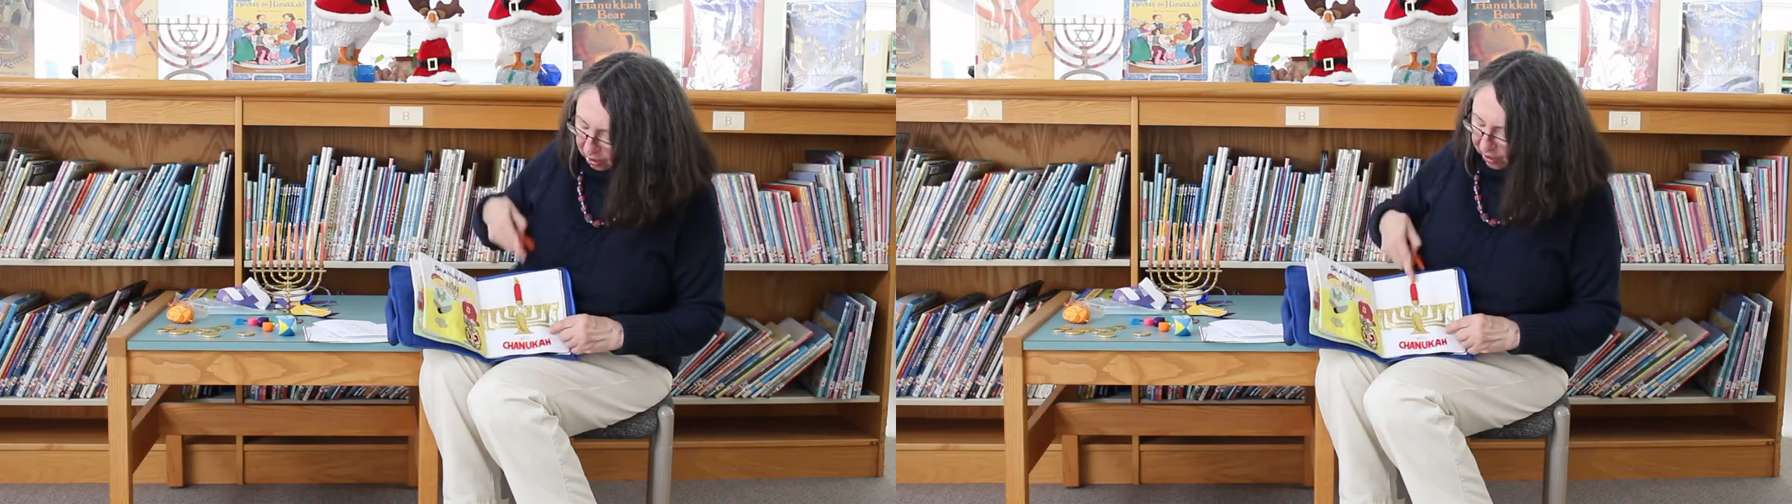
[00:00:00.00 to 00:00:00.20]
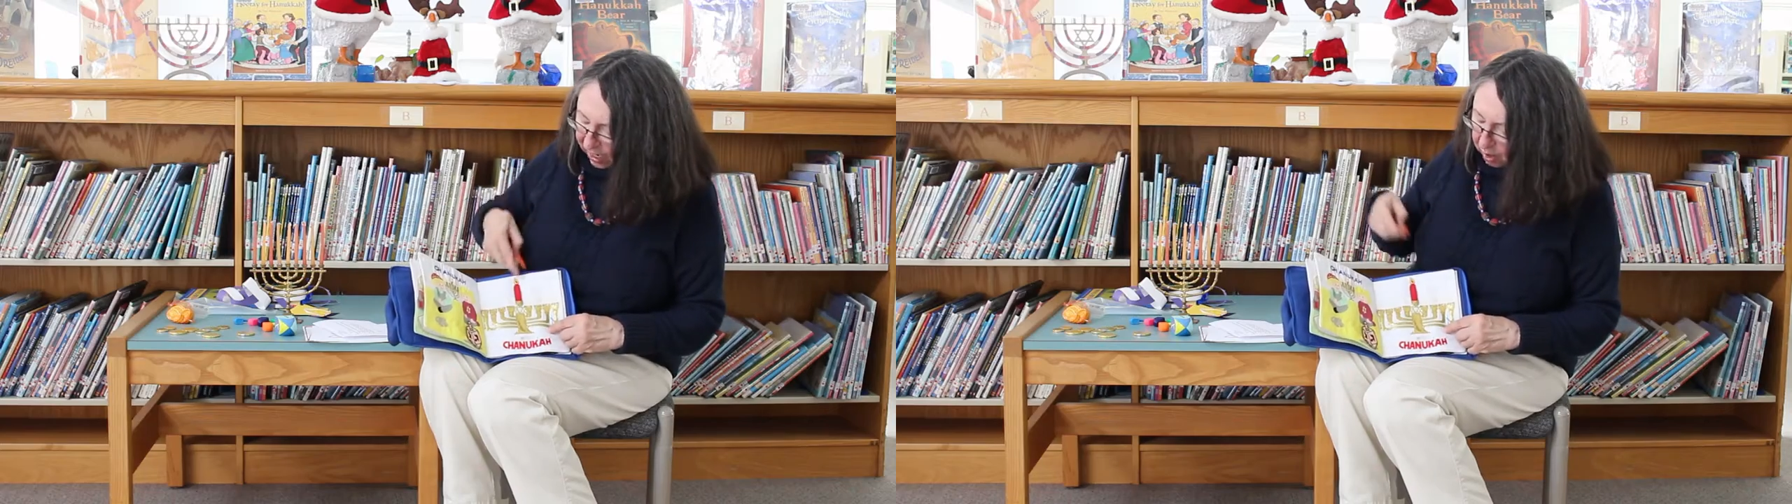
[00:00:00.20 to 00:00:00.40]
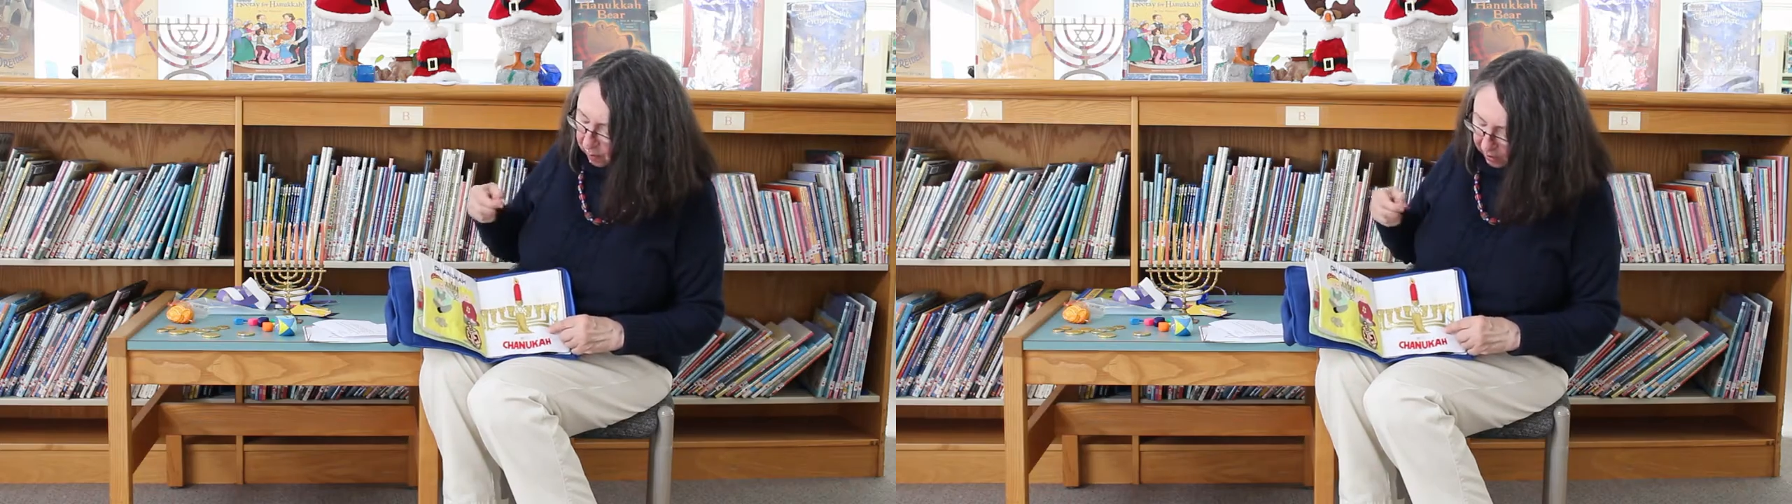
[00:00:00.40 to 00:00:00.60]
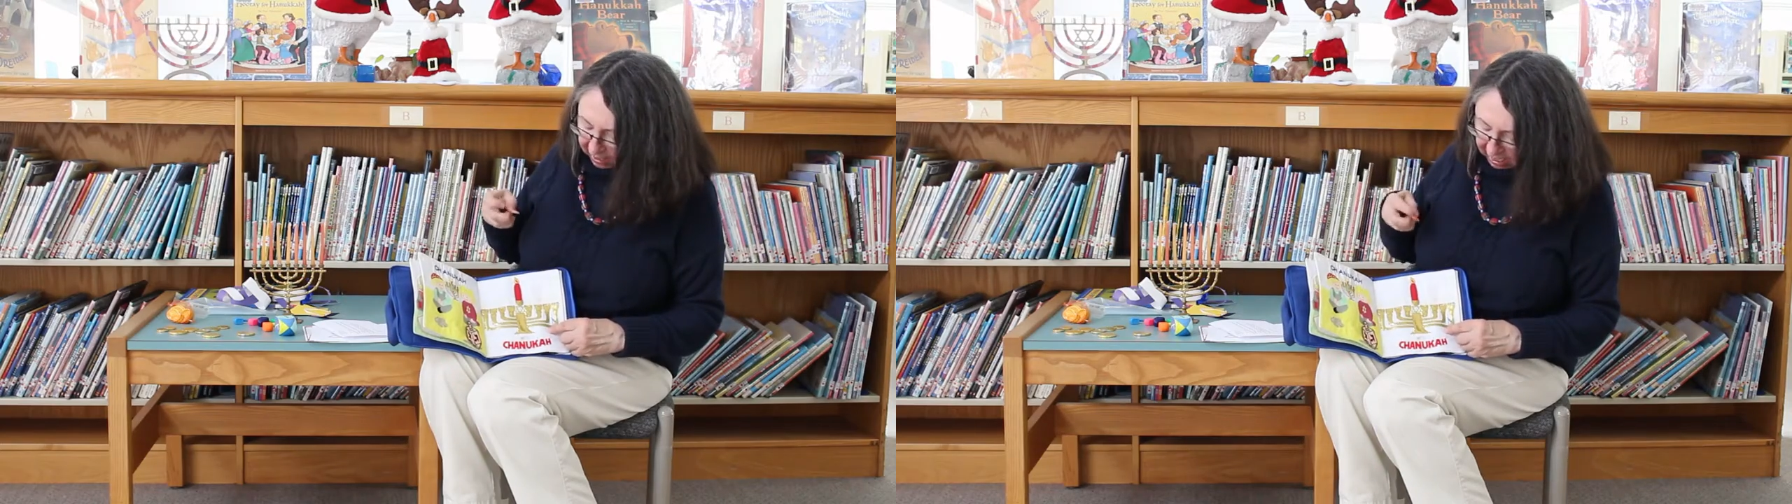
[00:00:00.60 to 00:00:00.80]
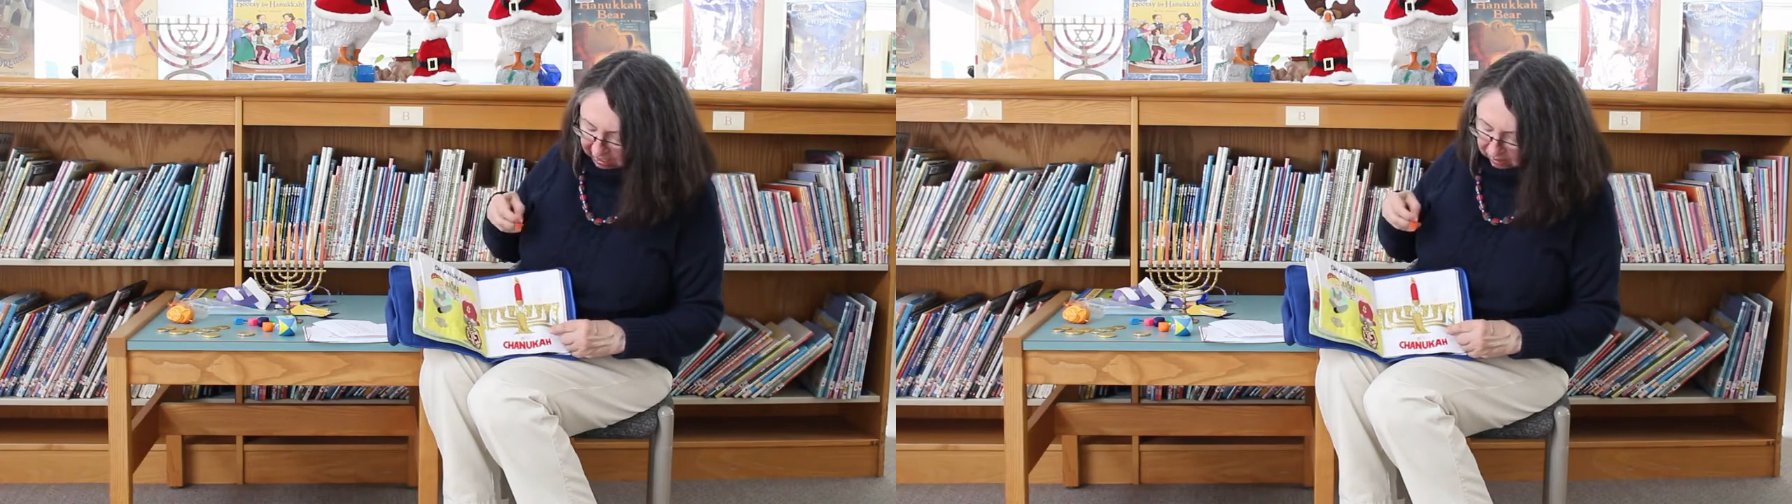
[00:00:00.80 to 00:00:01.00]
or helper
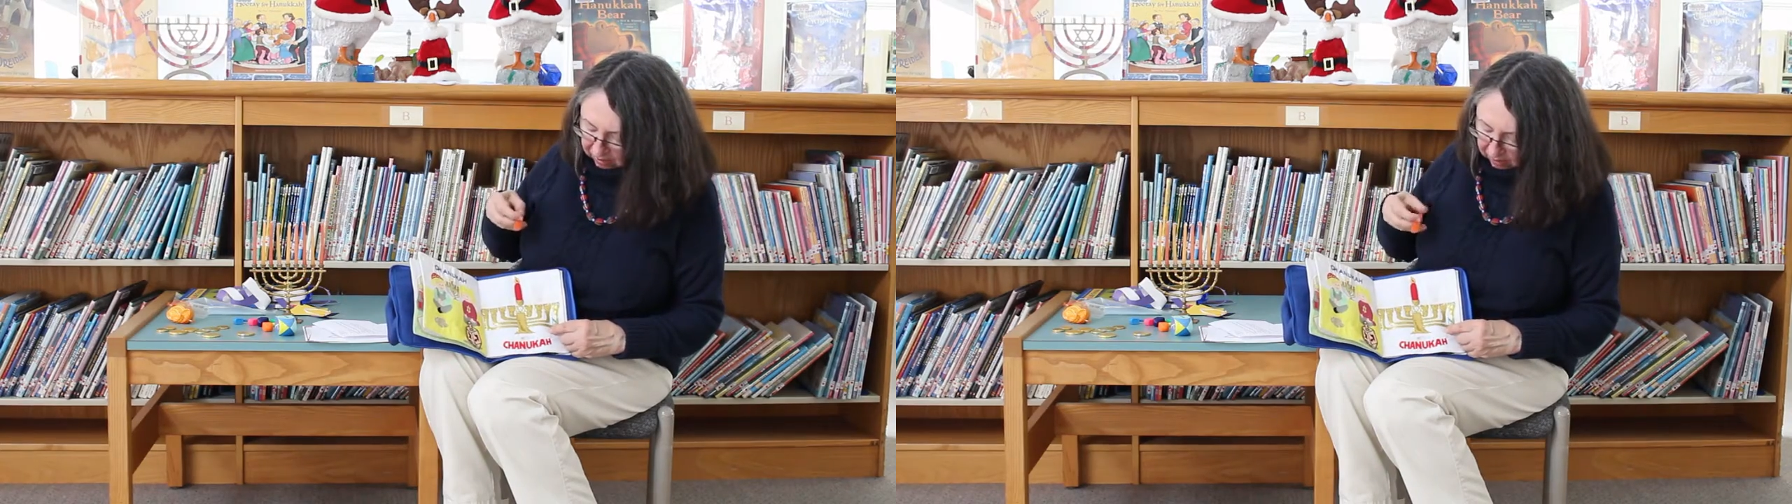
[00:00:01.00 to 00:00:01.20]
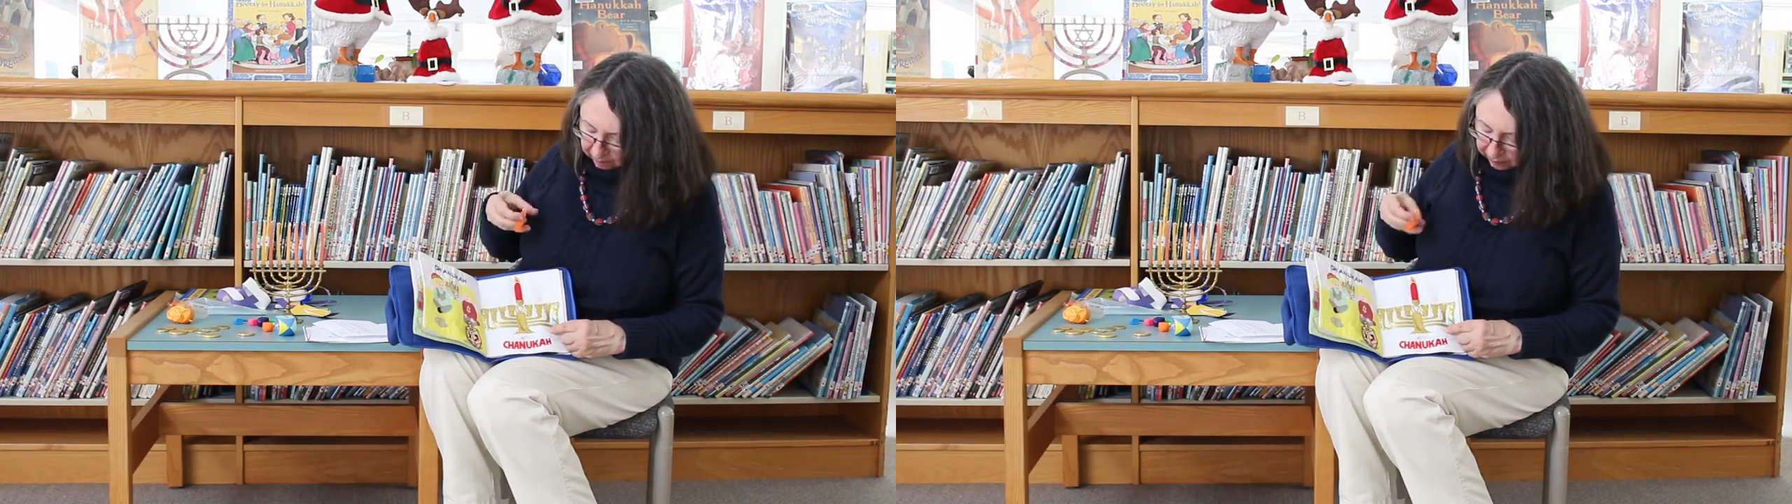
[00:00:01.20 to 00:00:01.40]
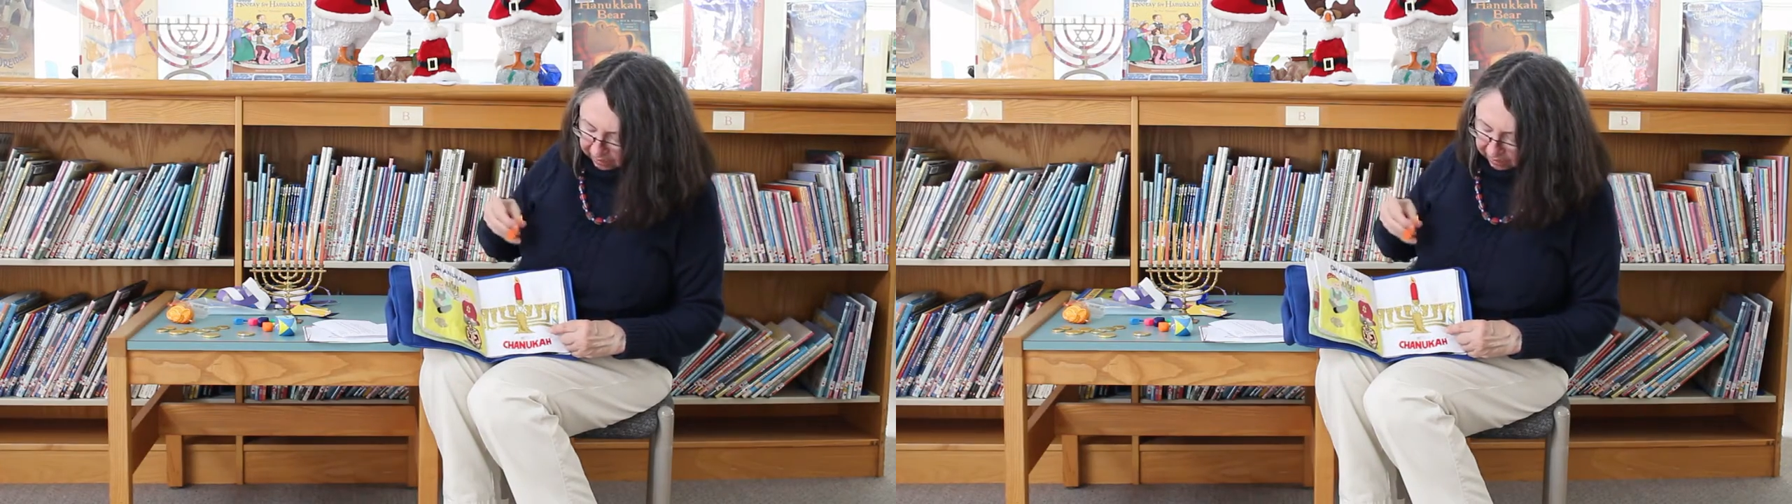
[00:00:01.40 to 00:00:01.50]
candle.